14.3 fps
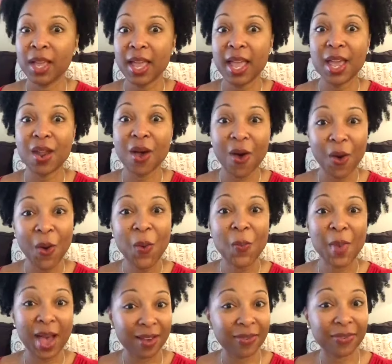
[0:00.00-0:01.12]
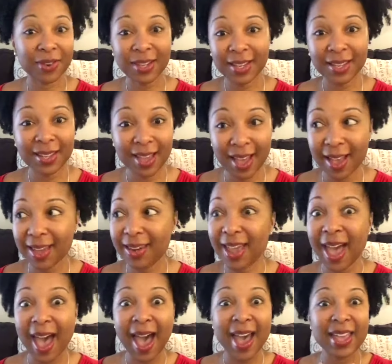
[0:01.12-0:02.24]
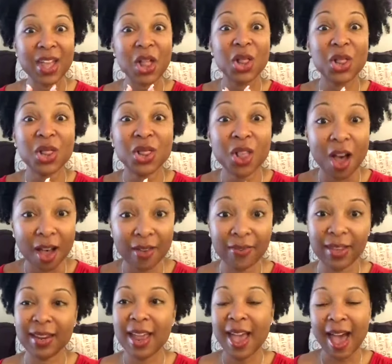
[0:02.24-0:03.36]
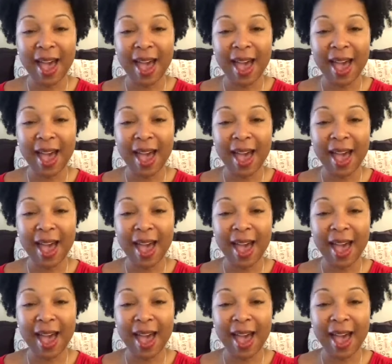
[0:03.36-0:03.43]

And oh my freaking God, I love it.